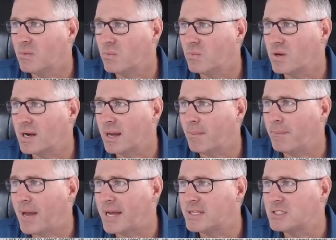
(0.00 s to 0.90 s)
We got our
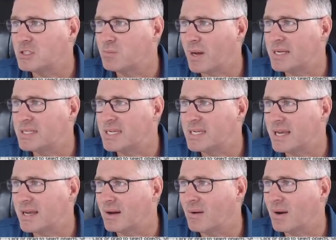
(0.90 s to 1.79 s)
batten spacing
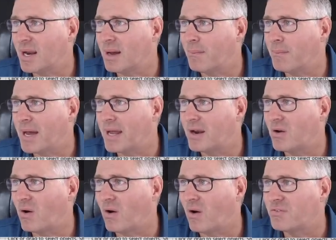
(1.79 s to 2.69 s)
and our
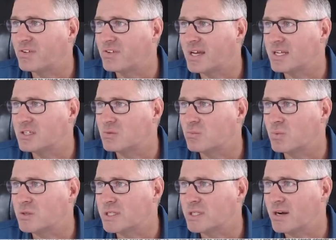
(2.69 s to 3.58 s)
batten offsets,
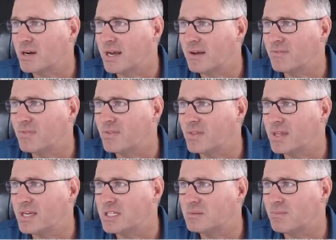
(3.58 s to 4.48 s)
which we don't have
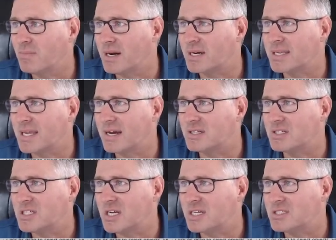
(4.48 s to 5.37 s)
these marked out
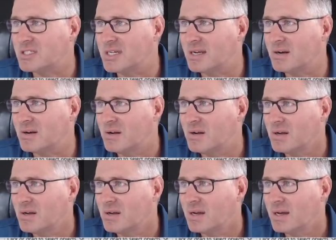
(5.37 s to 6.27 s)
just yet.
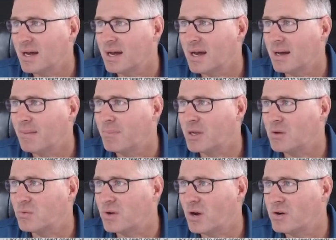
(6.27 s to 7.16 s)
But
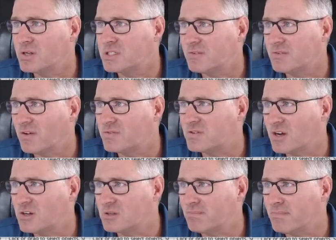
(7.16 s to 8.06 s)
you'll notice if I've
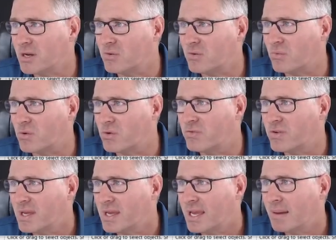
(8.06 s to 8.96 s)
chosen metal
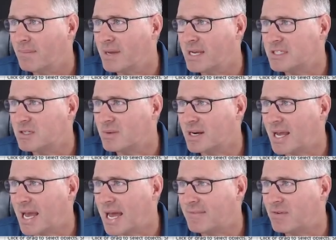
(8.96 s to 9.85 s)
roof, it means I'm going to
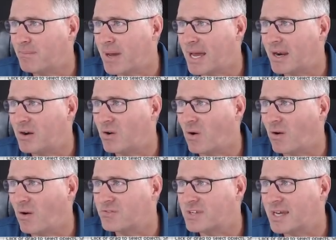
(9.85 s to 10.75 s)
have a batten
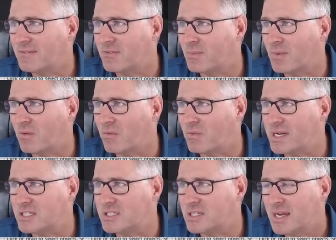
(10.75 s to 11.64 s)
offset from my
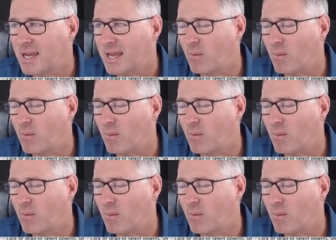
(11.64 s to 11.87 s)
ridge.